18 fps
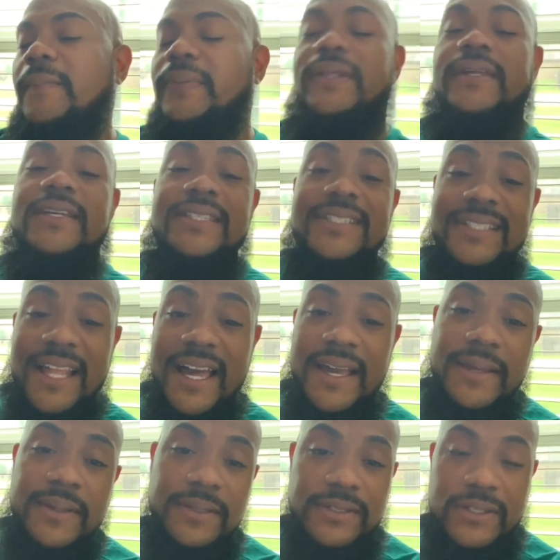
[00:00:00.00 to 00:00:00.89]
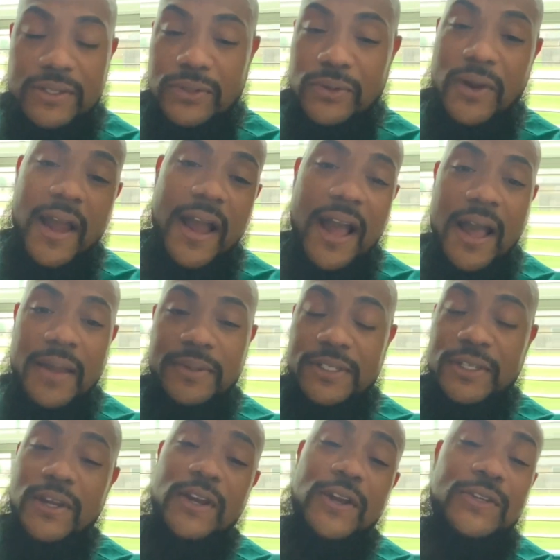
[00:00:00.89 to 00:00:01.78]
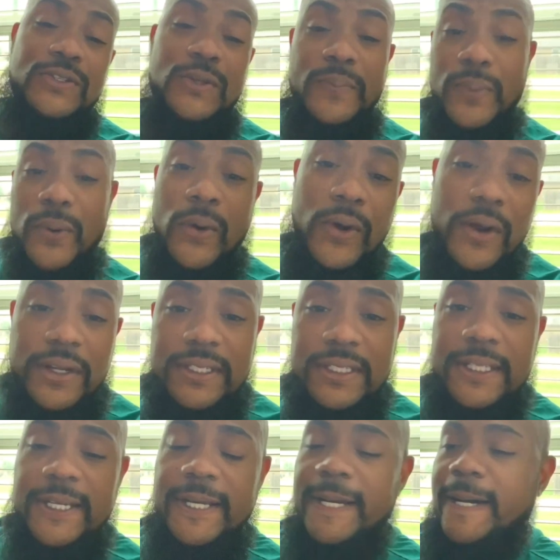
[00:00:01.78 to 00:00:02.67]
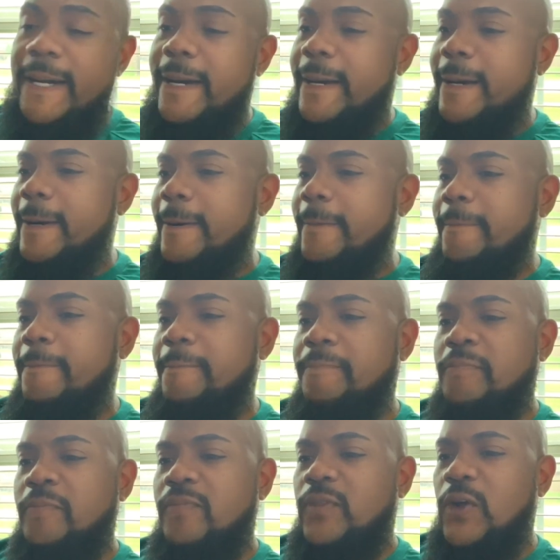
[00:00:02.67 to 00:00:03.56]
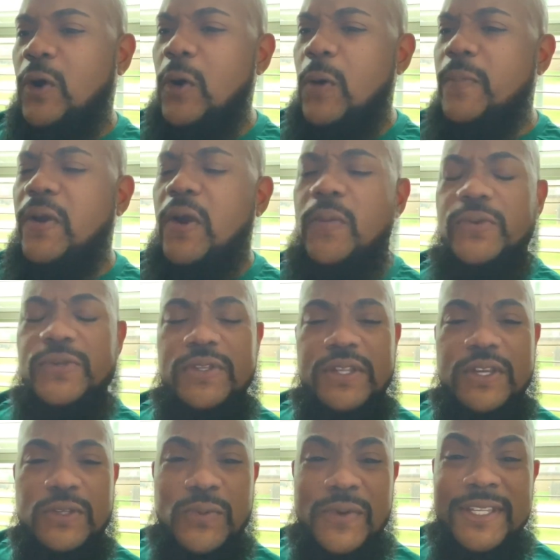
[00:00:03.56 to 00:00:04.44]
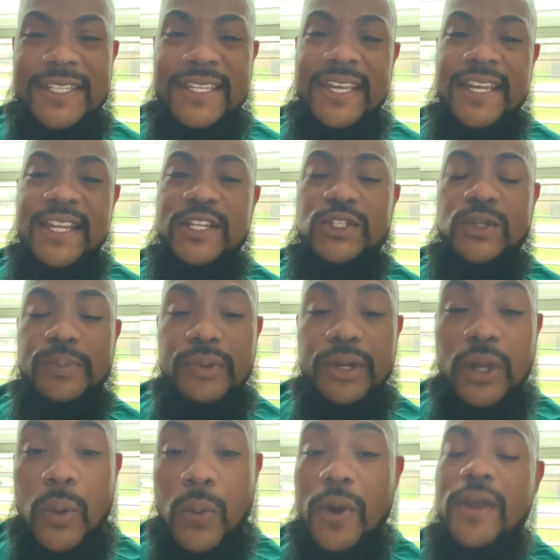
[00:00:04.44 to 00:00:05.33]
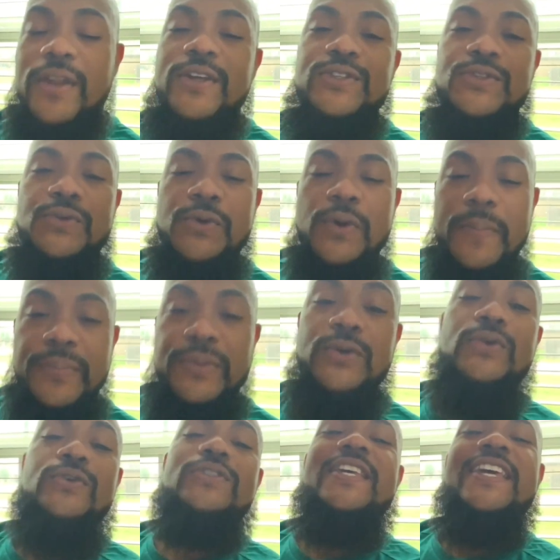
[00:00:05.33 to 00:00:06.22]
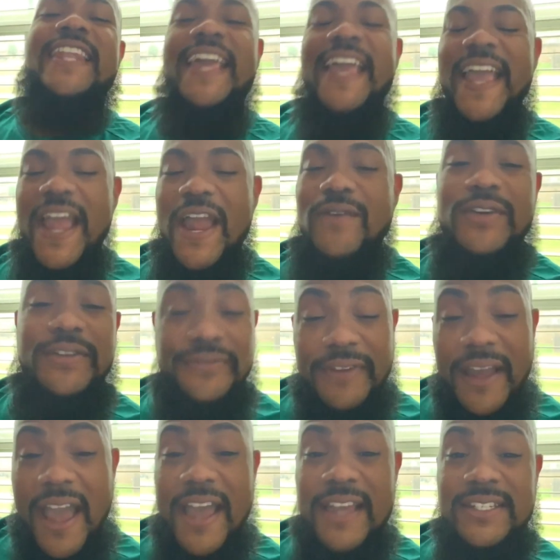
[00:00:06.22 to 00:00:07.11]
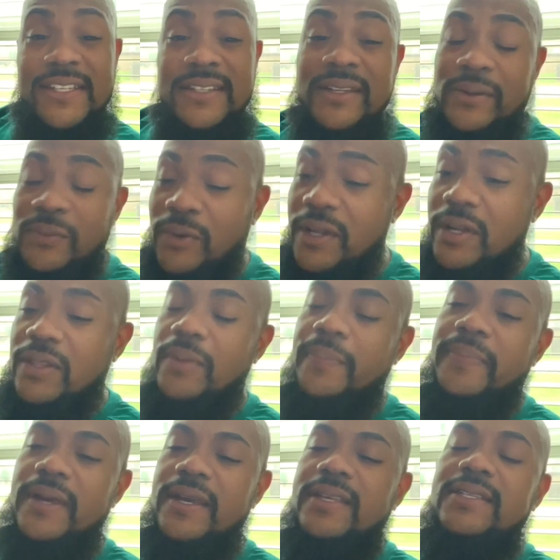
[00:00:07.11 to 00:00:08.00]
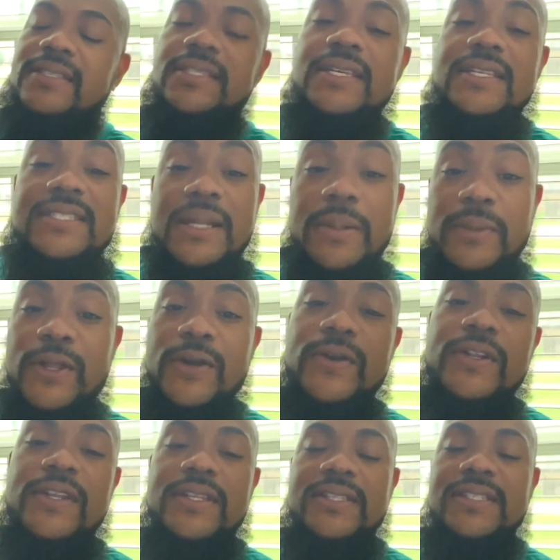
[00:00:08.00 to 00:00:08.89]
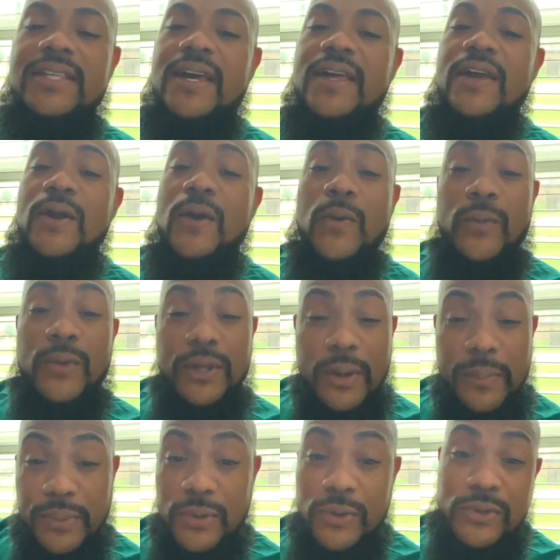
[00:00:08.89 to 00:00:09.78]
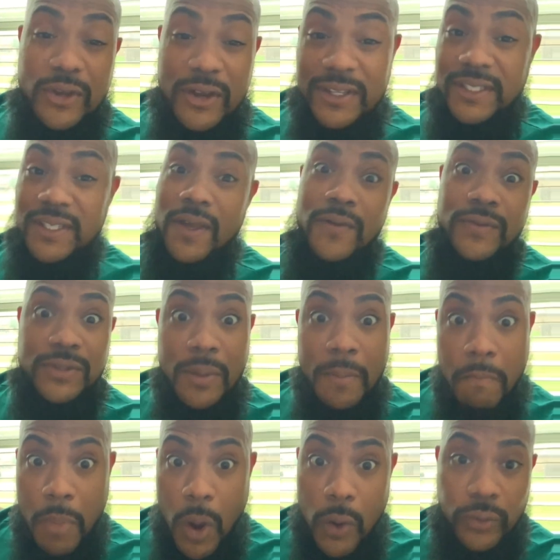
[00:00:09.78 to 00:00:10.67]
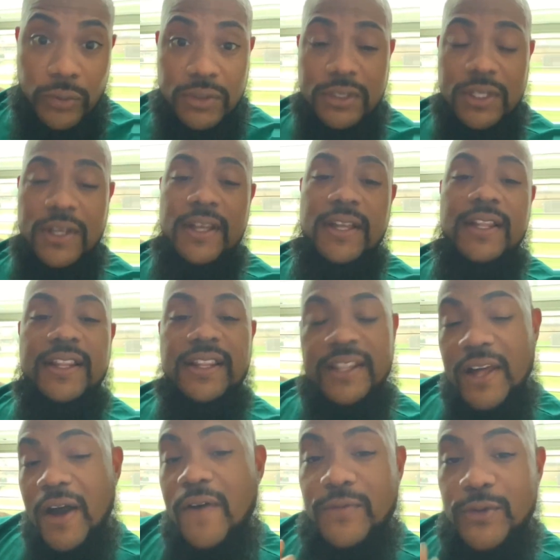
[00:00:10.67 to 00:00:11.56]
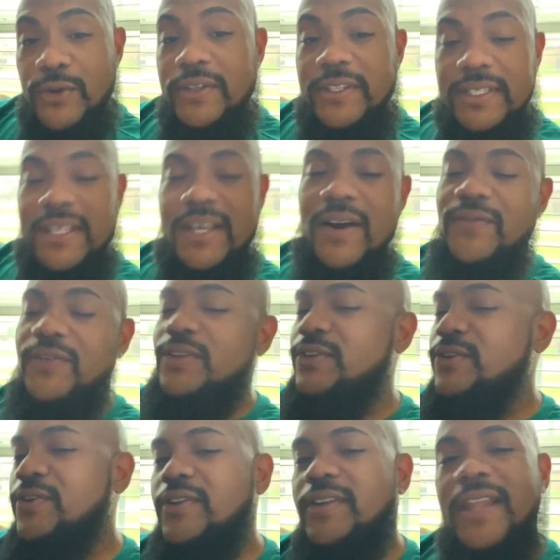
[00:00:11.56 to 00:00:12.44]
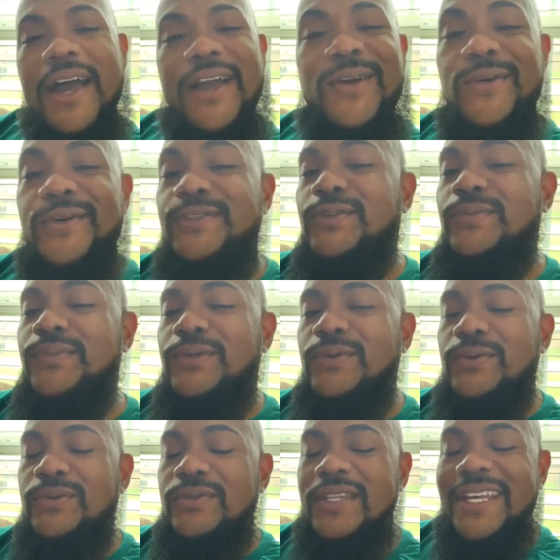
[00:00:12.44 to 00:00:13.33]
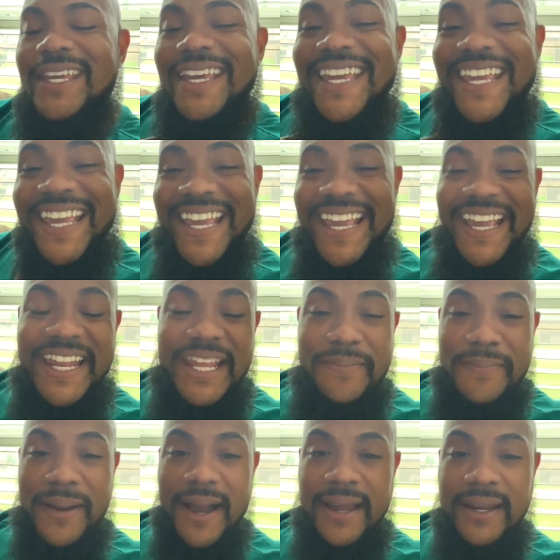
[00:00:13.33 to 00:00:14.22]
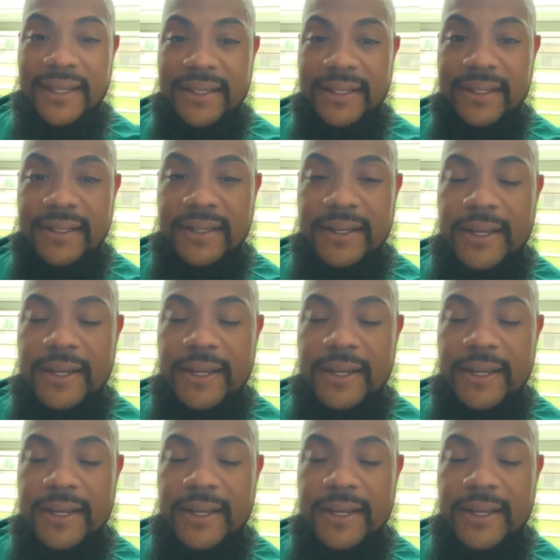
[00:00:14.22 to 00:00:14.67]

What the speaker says: Please like, subscribe, share, support. The whole purpose of this, once again, is to bring awareness through abuse in every fashion. And one of the biggest things that I'm learning is that we abuse ourselves the most. Love yourself. You're not going to abuse anybody.